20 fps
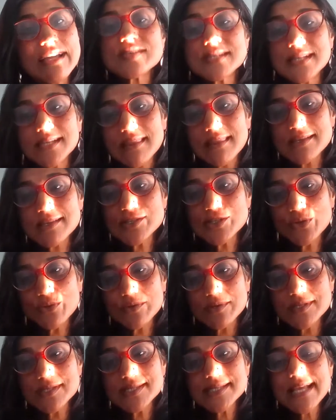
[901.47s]
interested in their
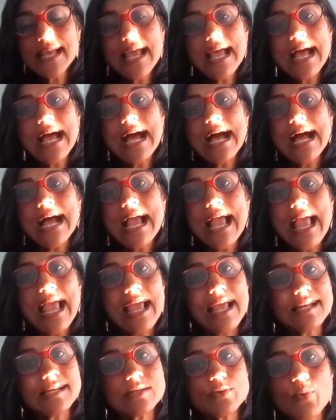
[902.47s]
students
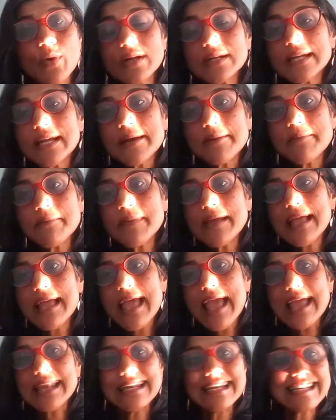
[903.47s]
and welcome
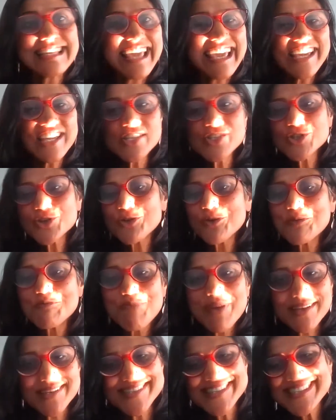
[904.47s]
an engaged,
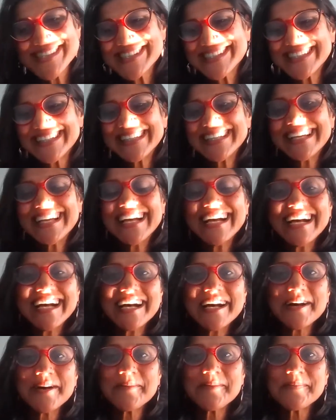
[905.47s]
robust,
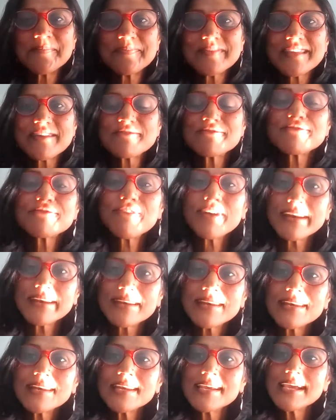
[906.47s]

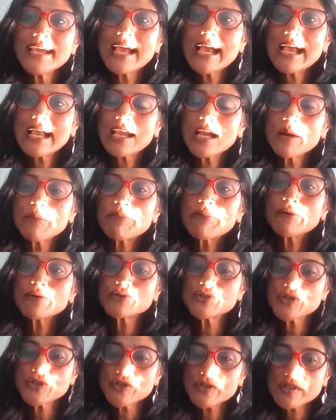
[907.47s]
fun
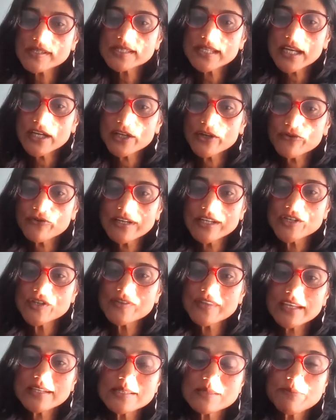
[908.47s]
approach to the study of
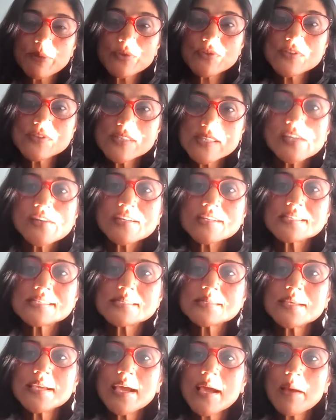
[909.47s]
religion that is both
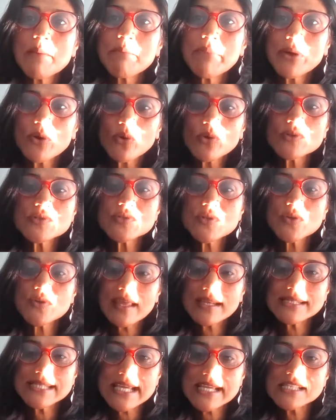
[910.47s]
serious, but also
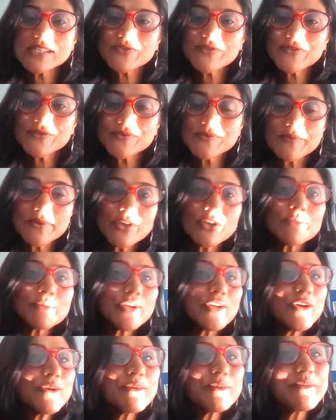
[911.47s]
that takes
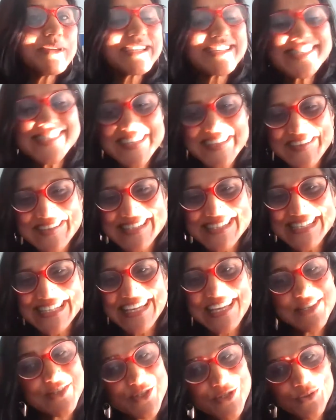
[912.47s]
human beings
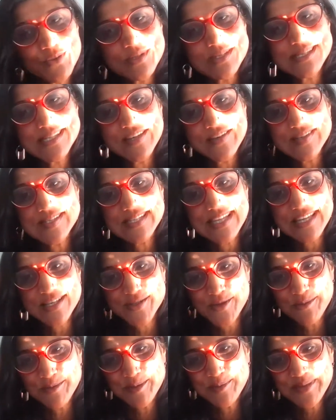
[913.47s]
seriously and students seriously as
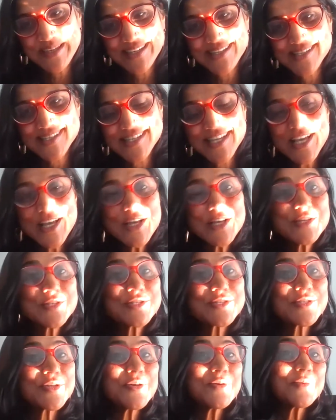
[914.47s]
human beings.
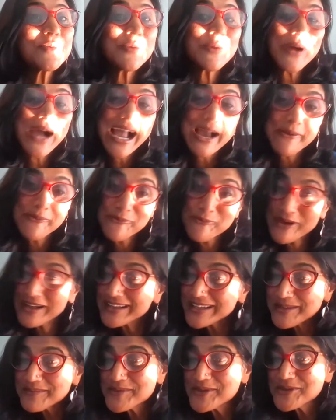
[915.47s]
So I
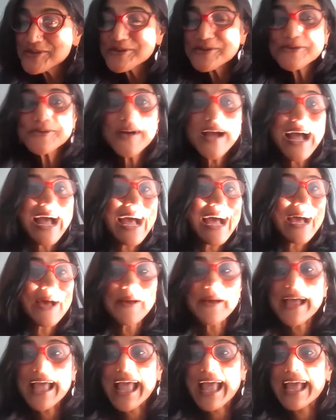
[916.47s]
welcome you
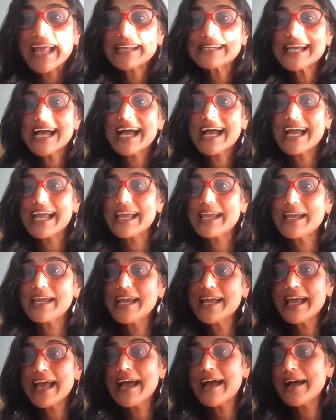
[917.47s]
and I
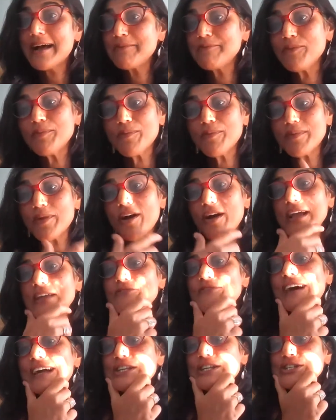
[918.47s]

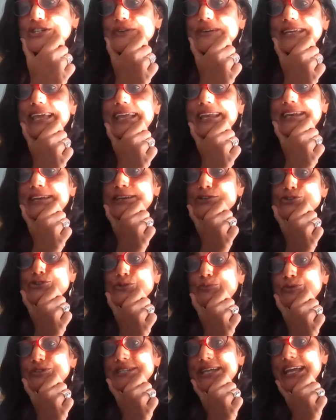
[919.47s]
invite you again to
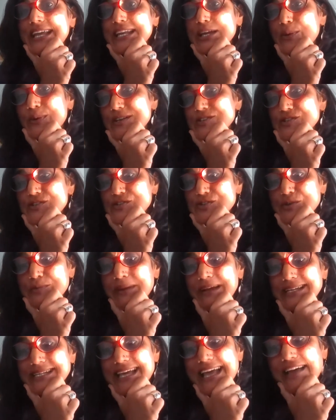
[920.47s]
put any questions you
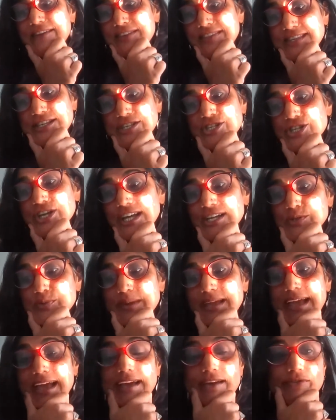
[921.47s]
might have in the chat.
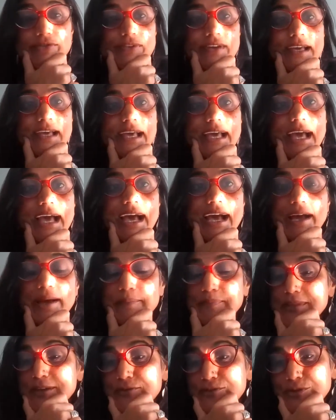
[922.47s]
We have
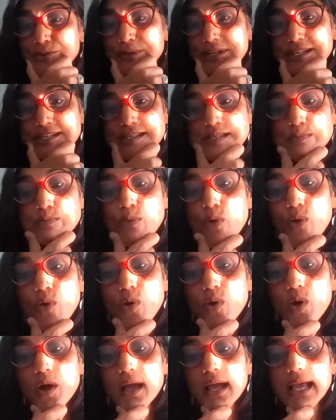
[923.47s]
a few minutes
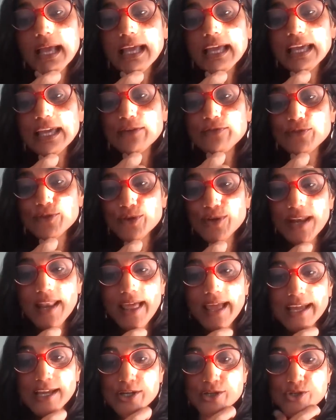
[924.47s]
more if you'd
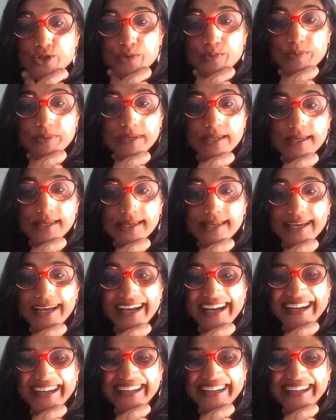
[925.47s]
like to be